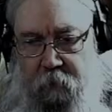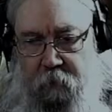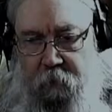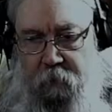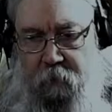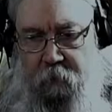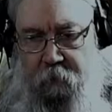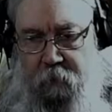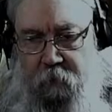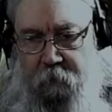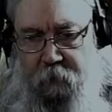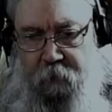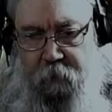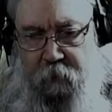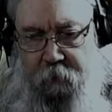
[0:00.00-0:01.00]
boop, boop, boop,
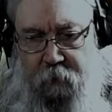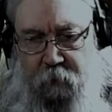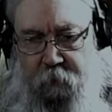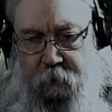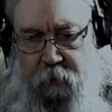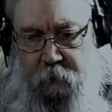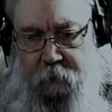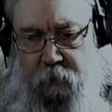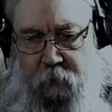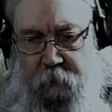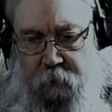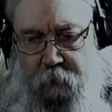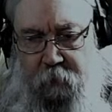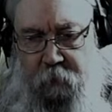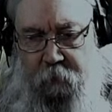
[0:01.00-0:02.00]
boop, boop, boop,
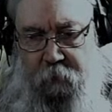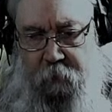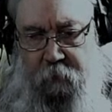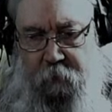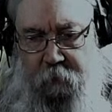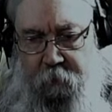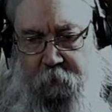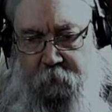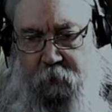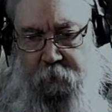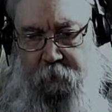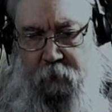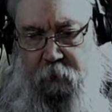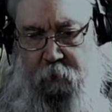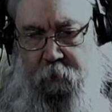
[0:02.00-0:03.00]
boop, boop,
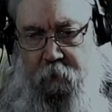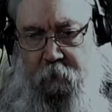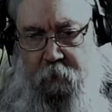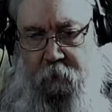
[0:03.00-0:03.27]
boop, boop.